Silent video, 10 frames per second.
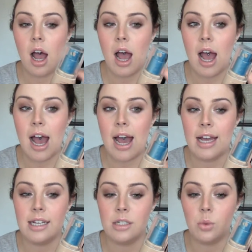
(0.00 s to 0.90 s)

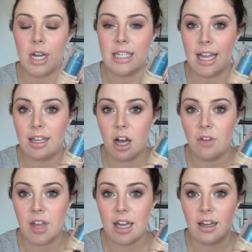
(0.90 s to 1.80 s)
And when I take it
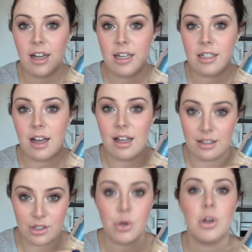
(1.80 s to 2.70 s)
off that night, I'll
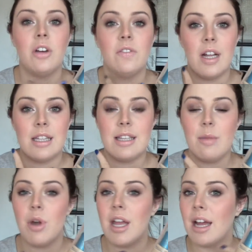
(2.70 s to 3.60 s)
sure enough, I'll see
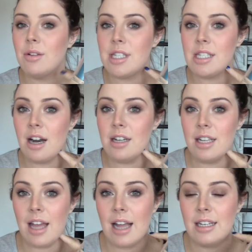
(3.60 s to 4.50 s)
breakouts
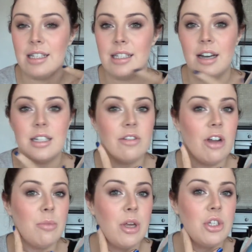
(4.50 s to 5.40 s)
starting, acne starting
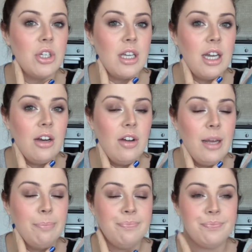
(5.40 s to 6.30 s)
around my chin area.